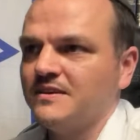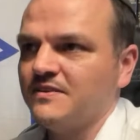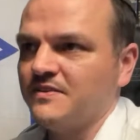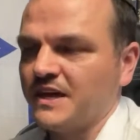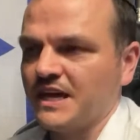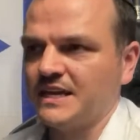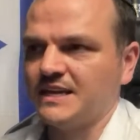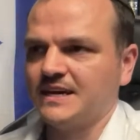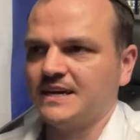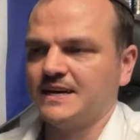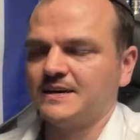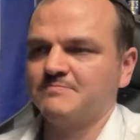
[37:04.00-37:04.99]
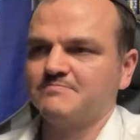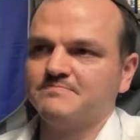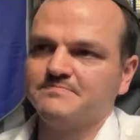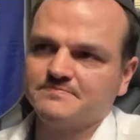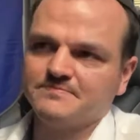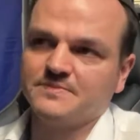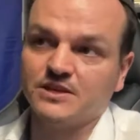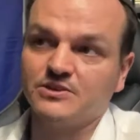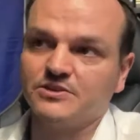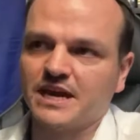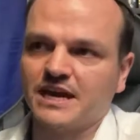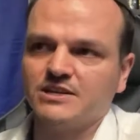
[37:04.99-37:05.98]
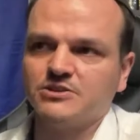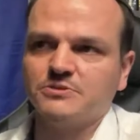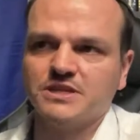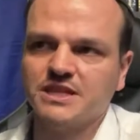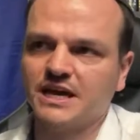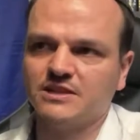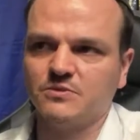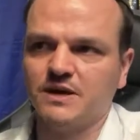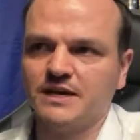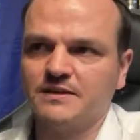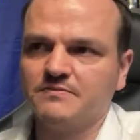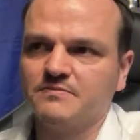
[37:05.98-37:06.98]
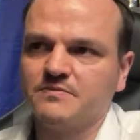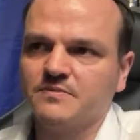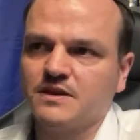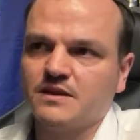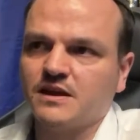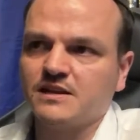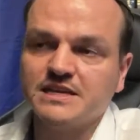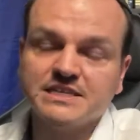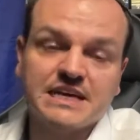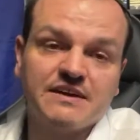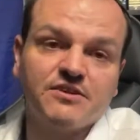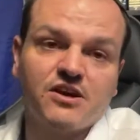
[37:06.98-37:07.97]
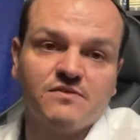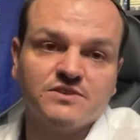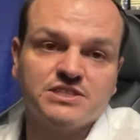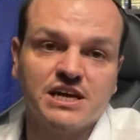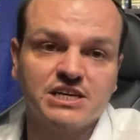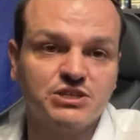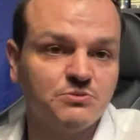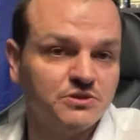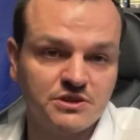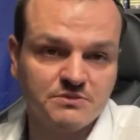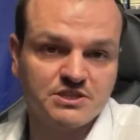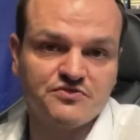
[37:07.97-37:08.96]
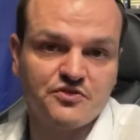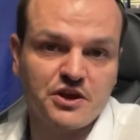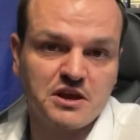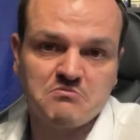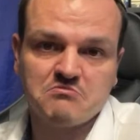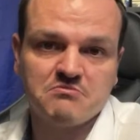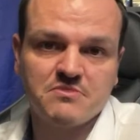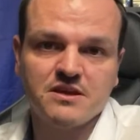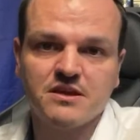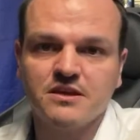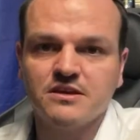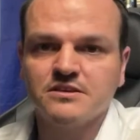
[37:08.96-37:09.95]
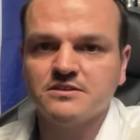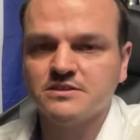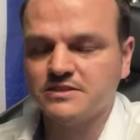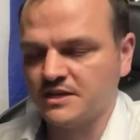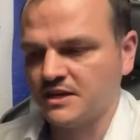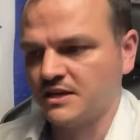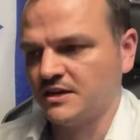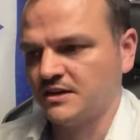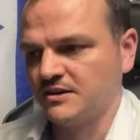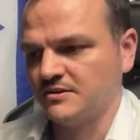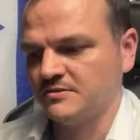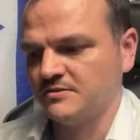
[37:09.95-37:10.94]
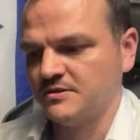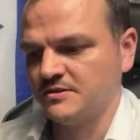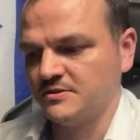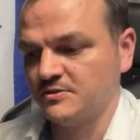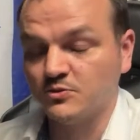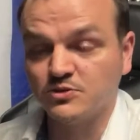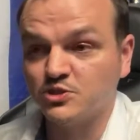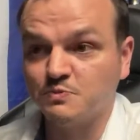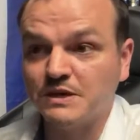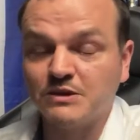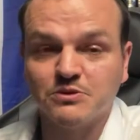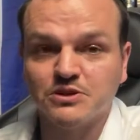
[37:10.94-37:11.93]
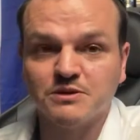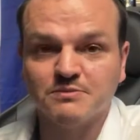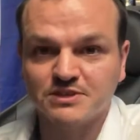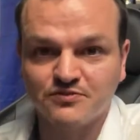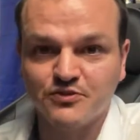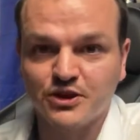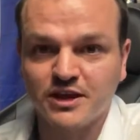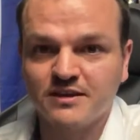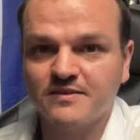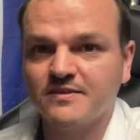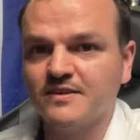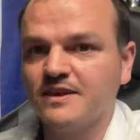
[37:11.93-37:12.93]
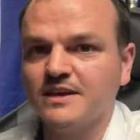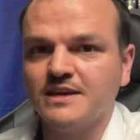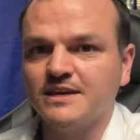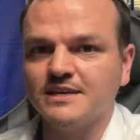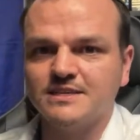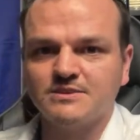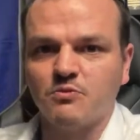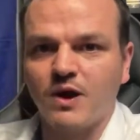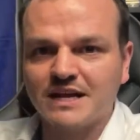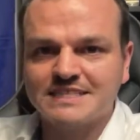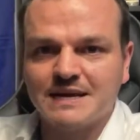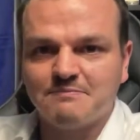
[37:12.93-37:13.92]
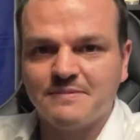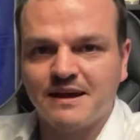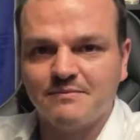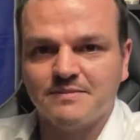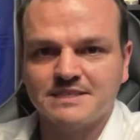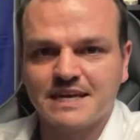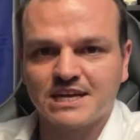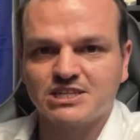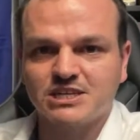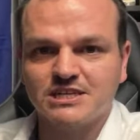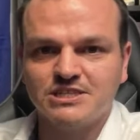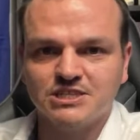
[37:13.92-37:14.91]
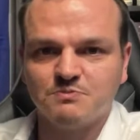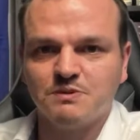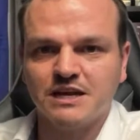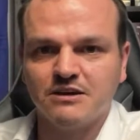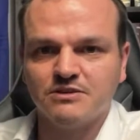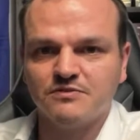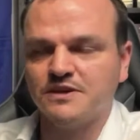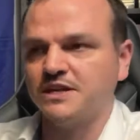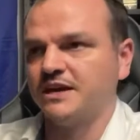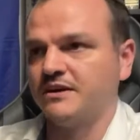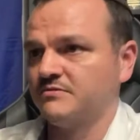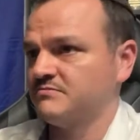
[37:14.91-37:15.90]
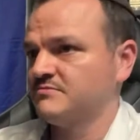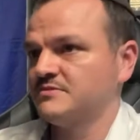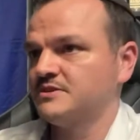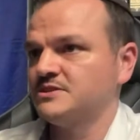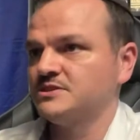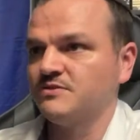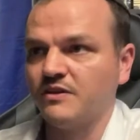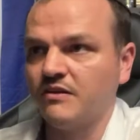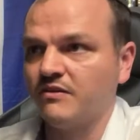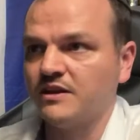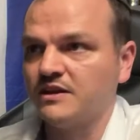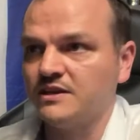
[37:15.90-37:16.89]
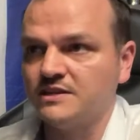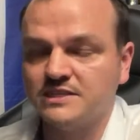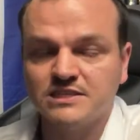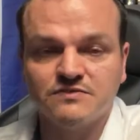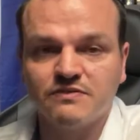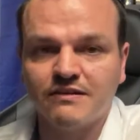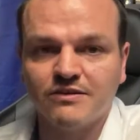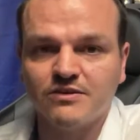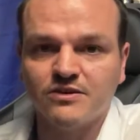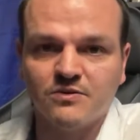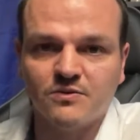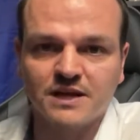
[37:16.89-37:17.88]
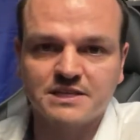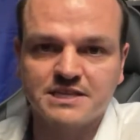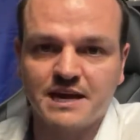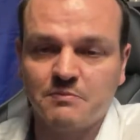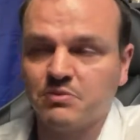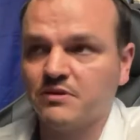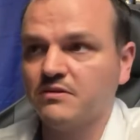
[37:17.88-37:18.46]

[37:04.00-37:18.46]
then you can do it that way. At least have a conversation with him, it's free. So, or to speak with him is free. His WhatsApp number is actually just below the video. So very easy, he's very good on WhatsApp.